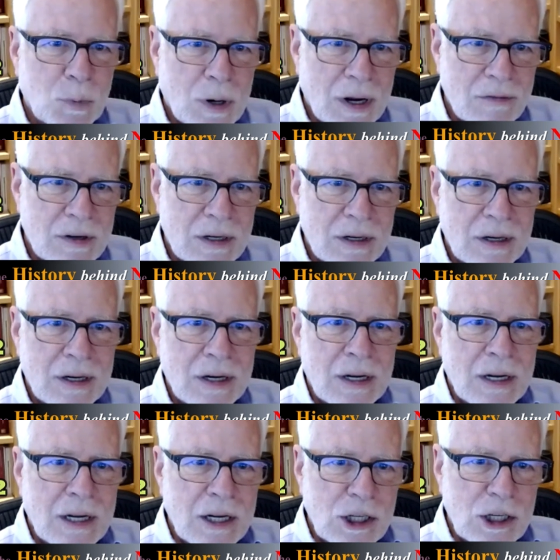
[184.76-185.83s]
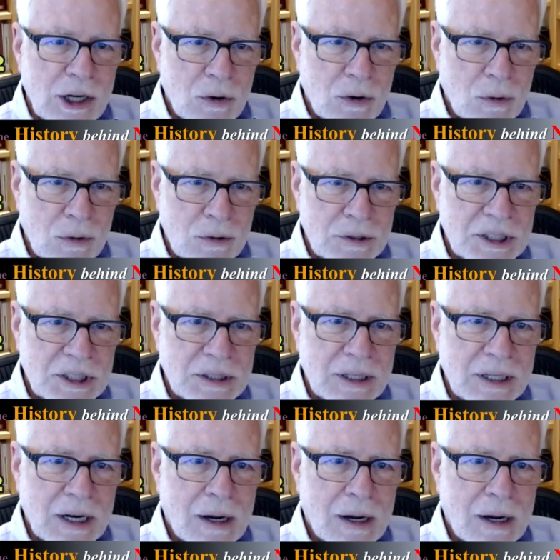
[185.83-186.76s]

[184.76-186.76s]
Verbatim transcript: private shareholders.